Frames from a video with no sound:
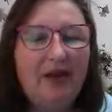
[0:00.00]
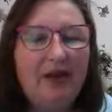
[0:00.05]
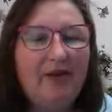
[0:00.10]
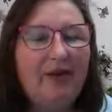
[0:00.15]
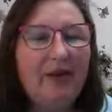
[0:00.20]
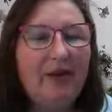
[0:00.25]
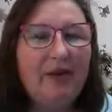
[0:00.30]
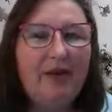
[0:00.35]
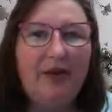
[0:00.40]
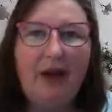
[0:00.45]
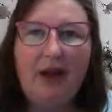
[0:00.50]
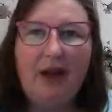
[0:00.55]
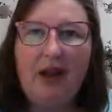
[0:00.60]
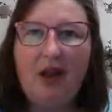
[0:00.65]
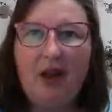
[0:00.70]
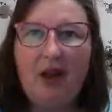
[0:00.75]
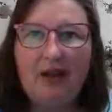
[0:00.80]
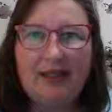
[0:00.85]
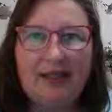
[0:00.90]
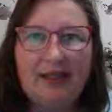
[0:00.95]
Feel free to
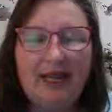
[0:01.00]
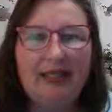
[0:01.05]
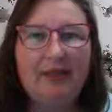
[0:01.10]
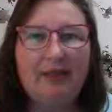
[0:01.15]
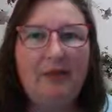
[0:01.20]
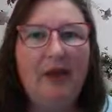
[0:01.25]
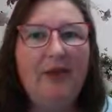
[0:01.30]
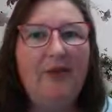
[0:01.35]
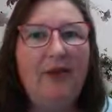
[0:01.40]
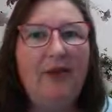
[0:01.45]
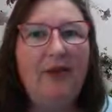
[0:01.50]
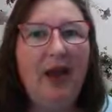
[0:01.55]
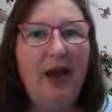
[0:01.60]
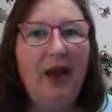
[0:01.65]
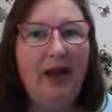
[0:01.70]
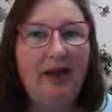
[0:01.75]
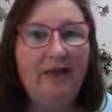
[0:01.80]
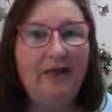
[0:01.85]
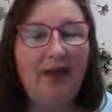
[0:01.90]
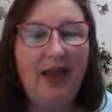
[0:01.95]
contact me if you
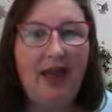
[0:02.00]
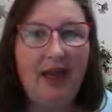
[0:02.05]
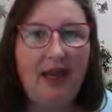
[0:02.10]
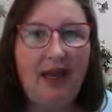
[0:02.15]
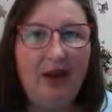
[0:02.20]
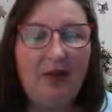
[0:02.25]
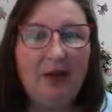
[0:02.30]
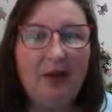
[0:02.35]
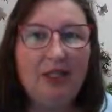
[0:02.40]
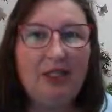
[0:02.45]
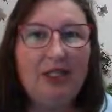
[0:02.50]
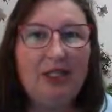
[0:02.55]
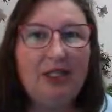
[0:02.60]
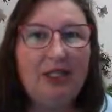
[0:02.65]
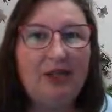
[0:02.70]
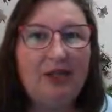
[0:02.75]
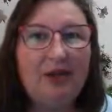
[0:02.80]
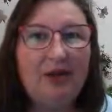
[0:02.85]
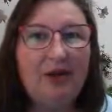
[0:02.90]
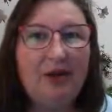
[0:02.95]
have any
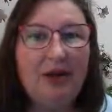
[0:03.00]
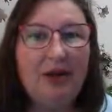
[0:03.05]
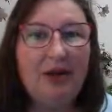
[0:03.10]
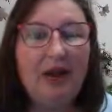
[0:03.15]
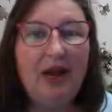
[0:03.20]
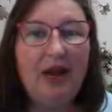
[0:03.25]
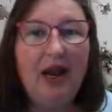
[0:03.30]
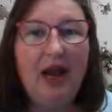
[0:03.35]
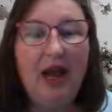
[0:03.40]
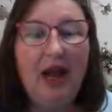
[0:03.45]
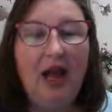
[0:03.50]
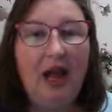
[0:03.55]
questions or